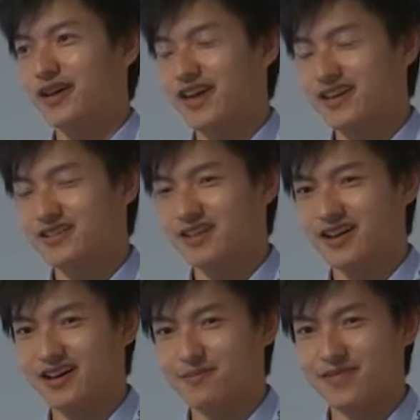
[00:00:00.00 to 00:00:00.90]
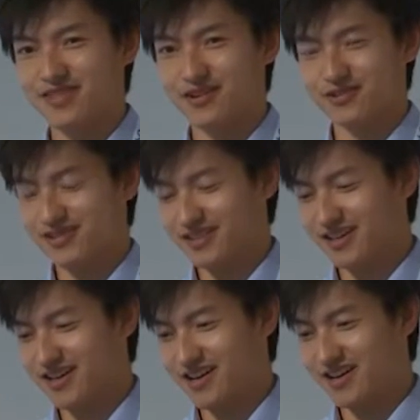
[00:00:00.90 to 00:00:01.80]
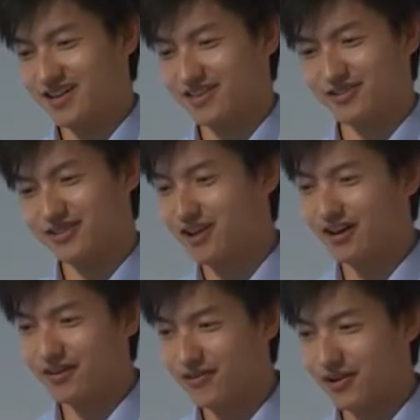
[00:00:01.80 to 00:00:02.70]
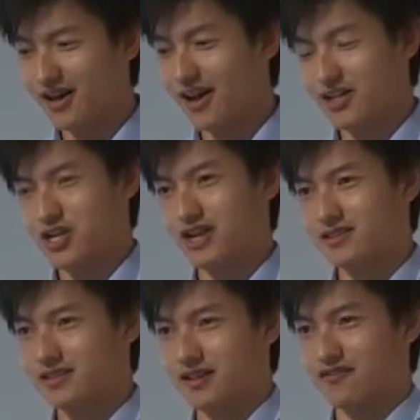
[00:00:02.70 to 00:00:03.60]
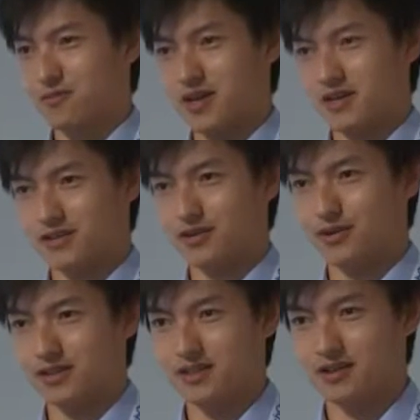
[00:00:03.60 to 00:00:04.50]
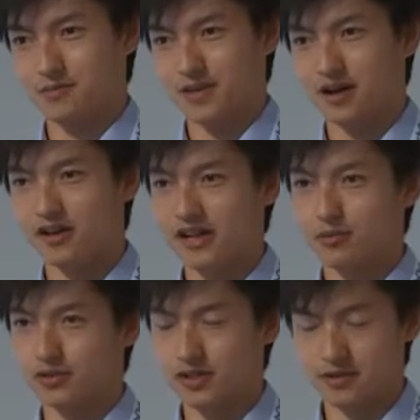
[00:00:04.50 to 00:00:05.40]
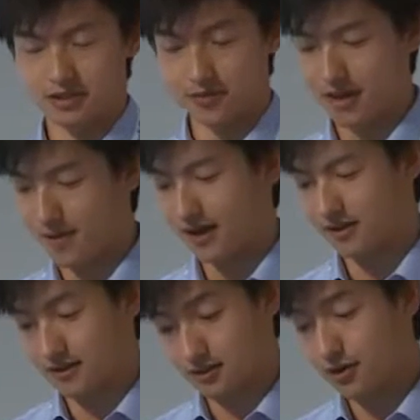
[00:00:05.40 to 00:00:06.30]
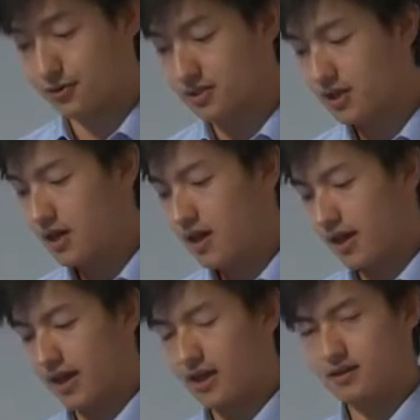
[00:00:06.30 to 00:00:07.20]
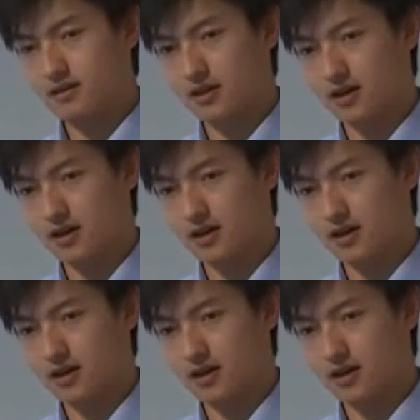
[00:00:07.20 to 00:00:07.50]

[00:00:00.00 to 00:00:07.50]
And there's not a very high chance the government is going to be unable to pay back these loans. And